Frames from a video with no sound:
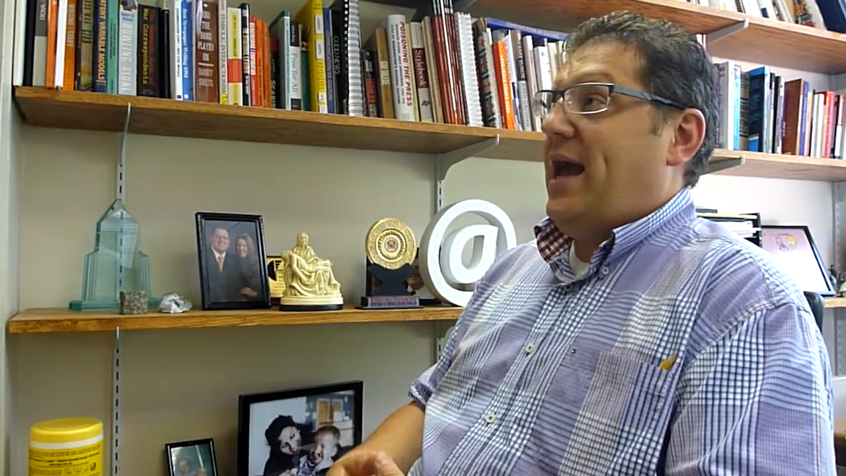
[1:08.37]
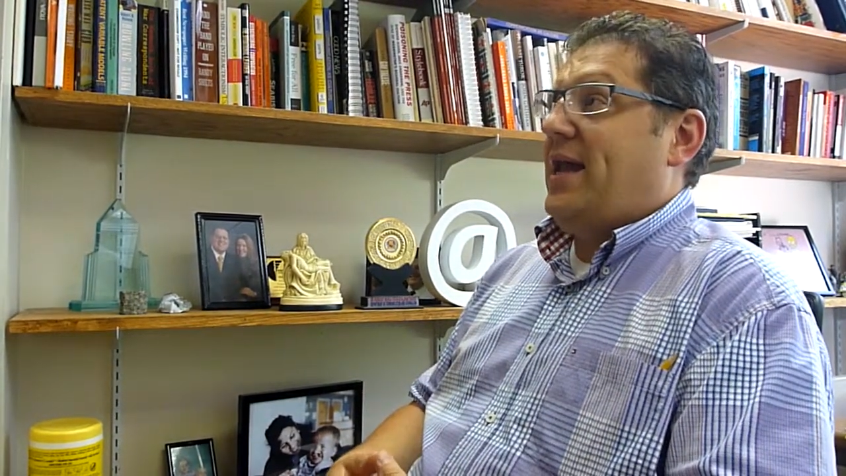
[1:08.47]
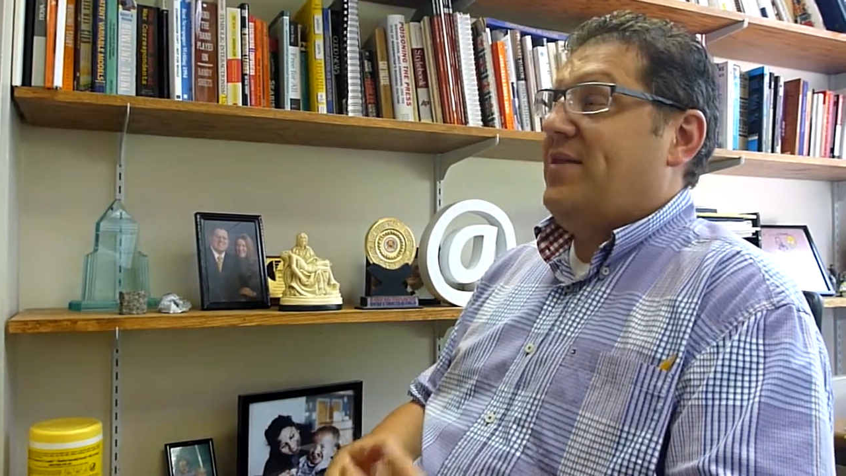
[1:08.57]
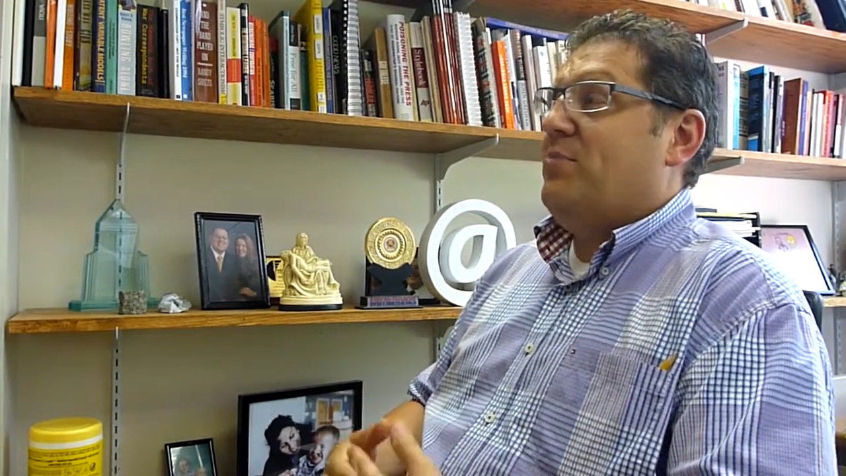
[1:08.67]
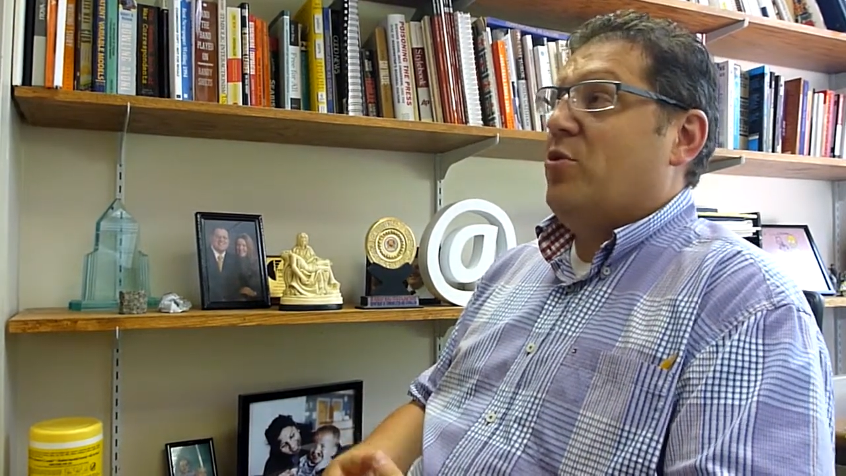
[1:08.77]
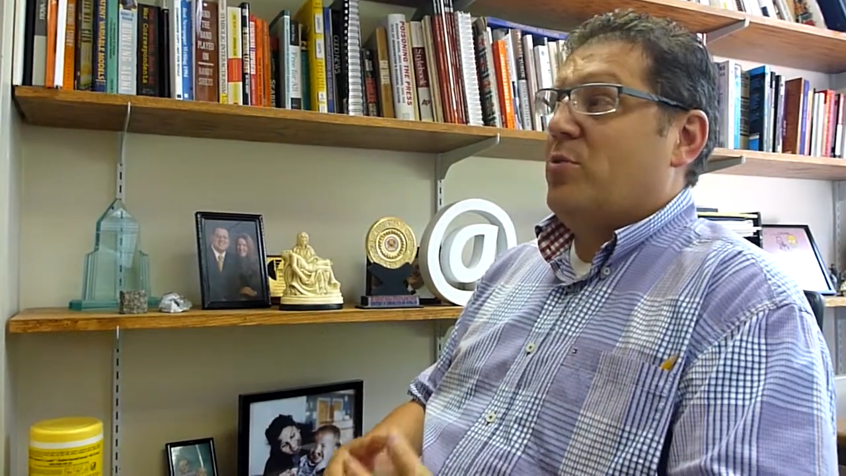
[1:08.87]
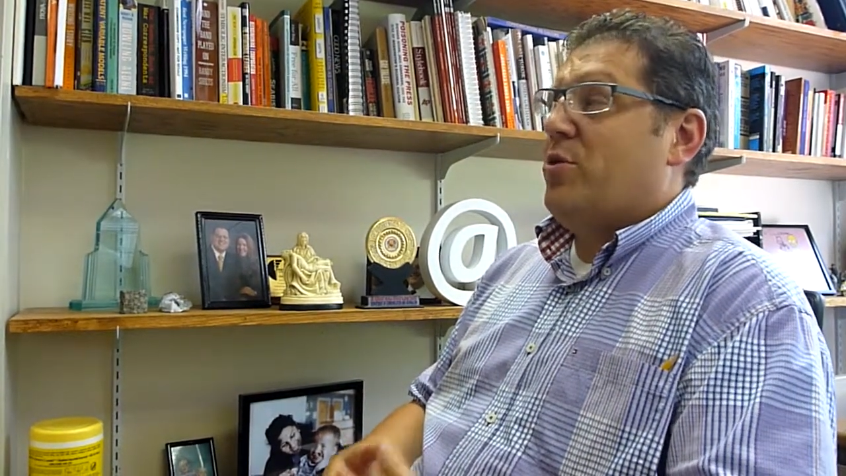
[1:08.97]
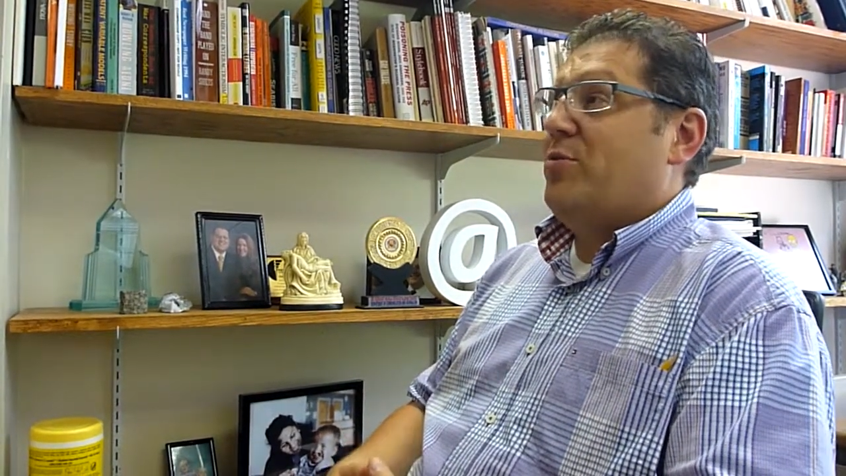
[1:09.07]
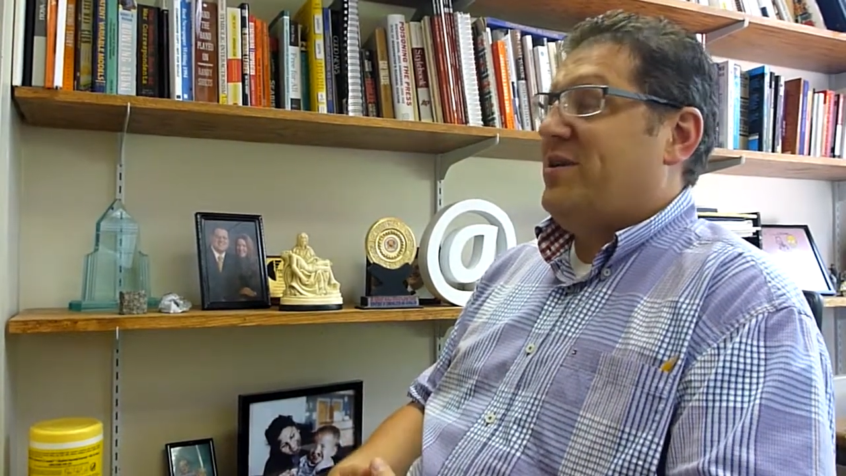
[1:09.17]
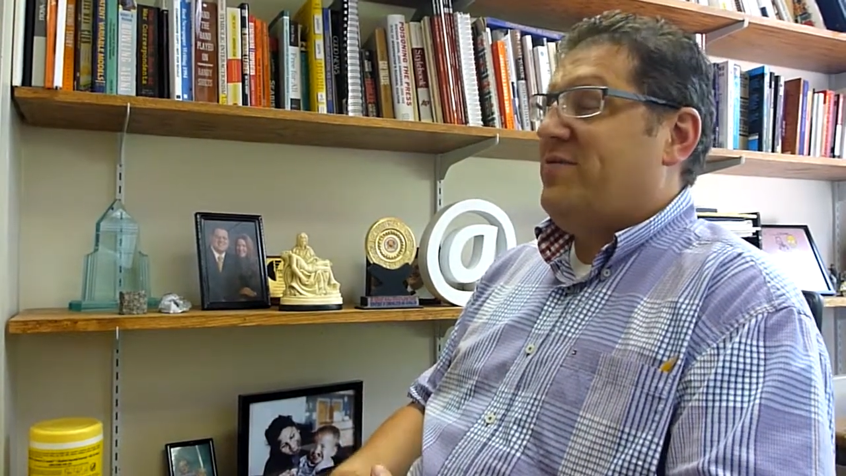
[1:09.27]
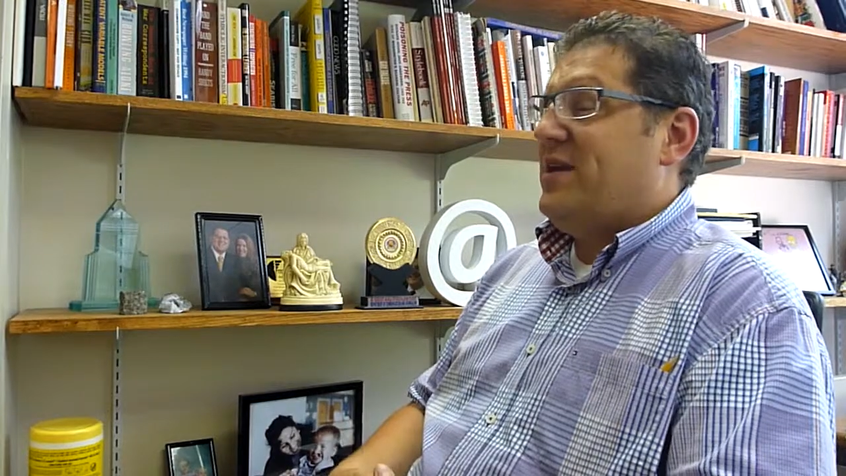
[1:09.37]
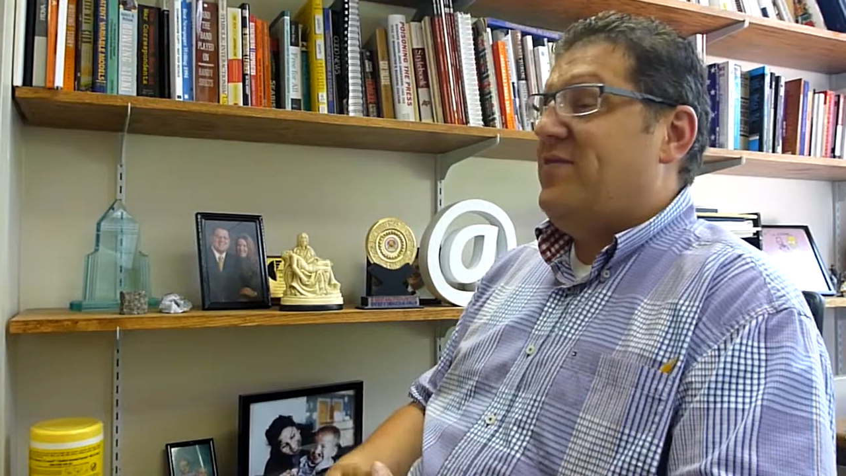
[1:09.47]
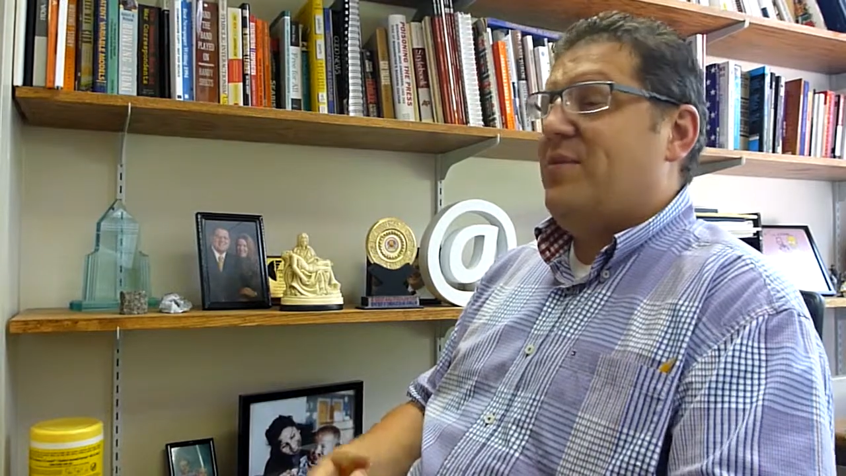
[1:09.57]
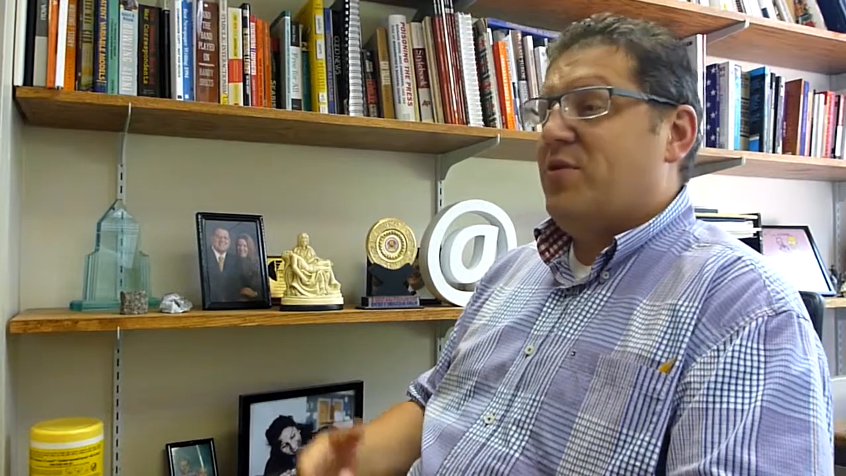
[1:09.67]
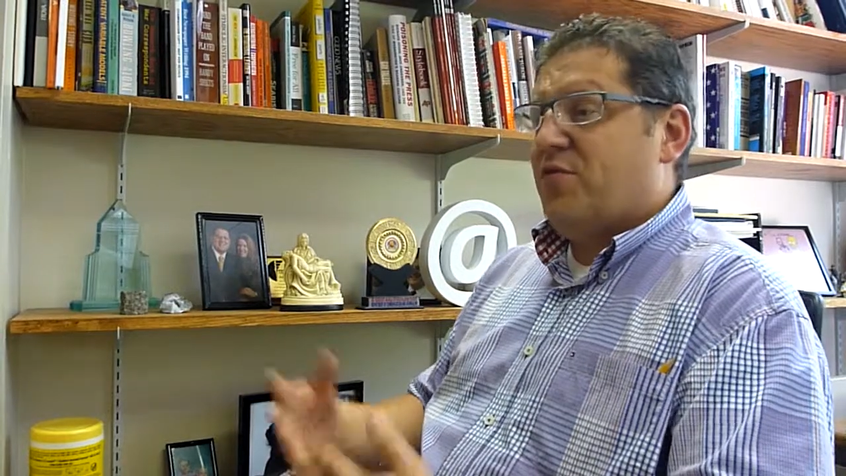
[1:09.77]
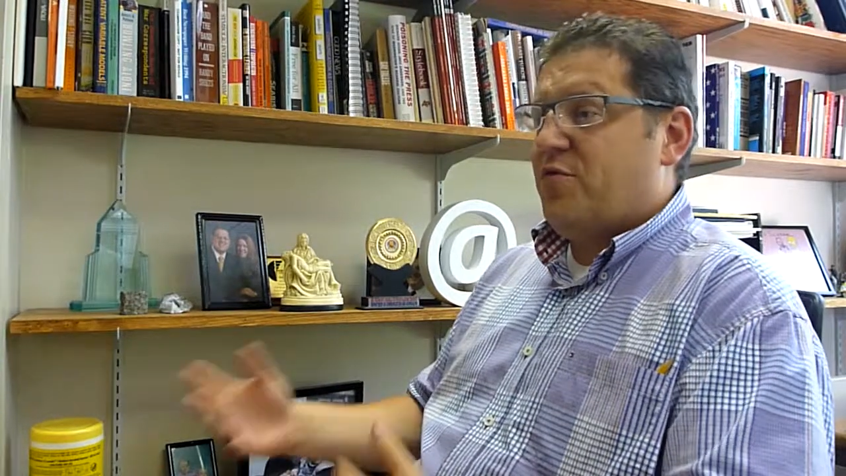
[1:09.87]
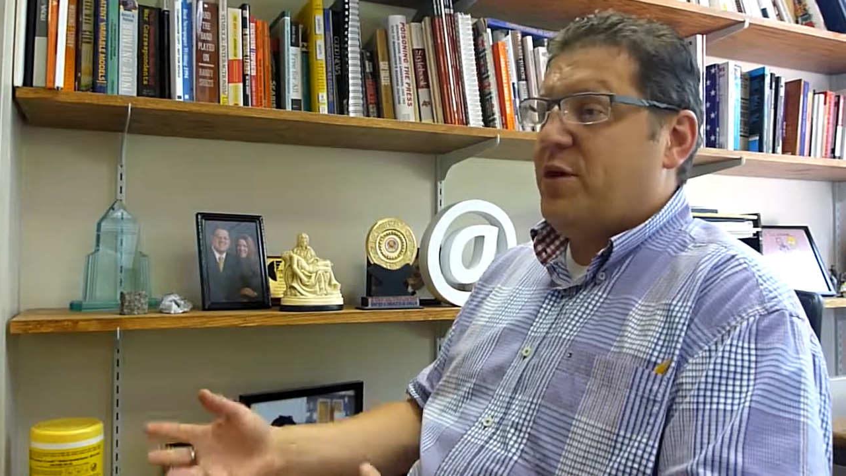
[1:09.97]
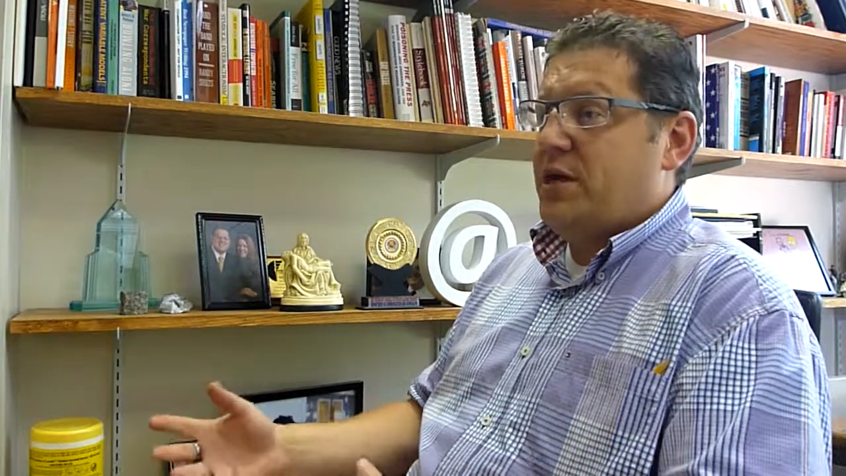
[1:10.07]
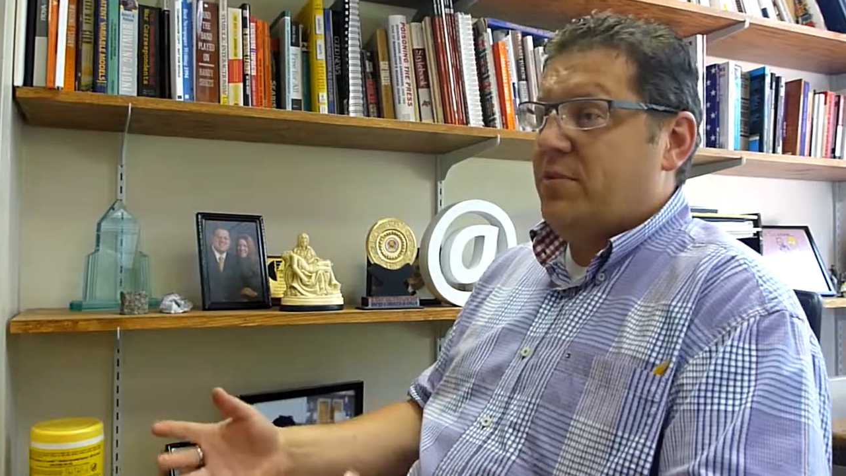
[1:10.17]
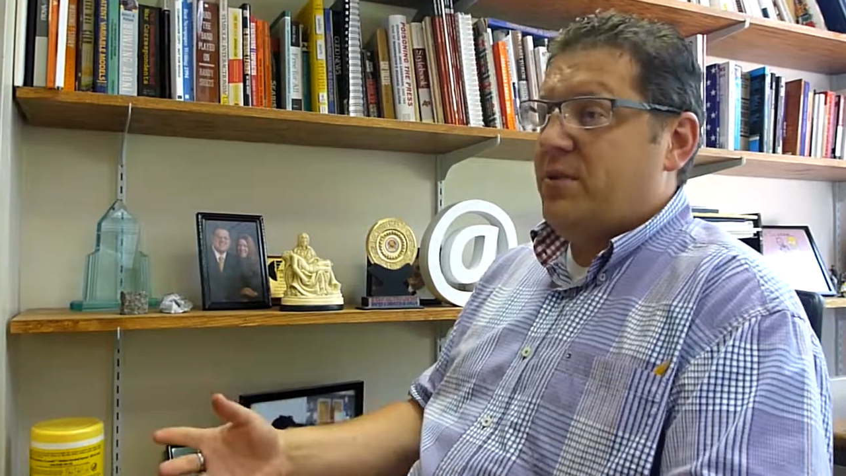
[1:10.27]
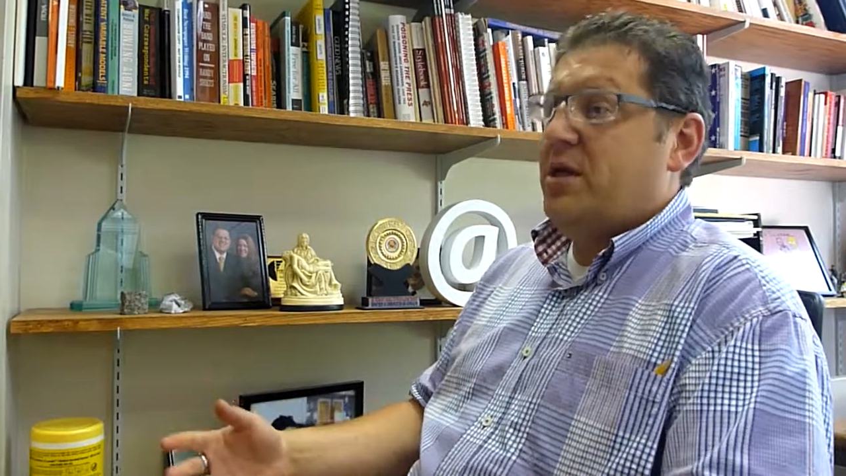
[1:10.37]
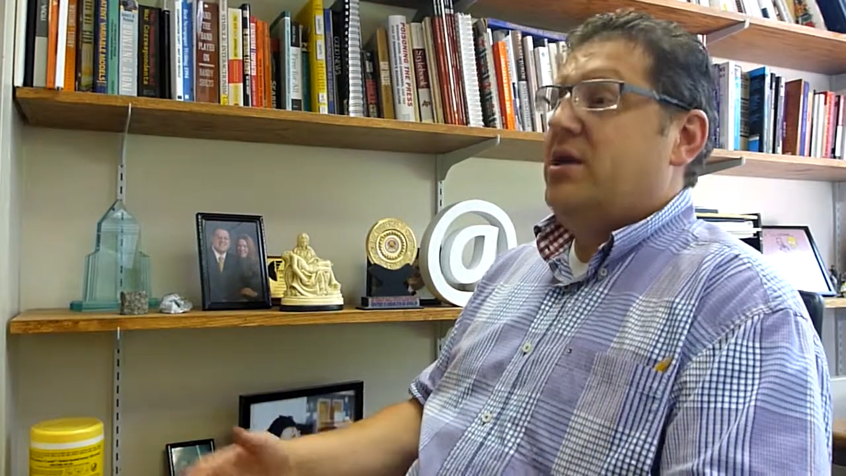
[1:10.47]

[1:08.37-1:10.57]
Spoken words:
I think more appropriately even give them the freedom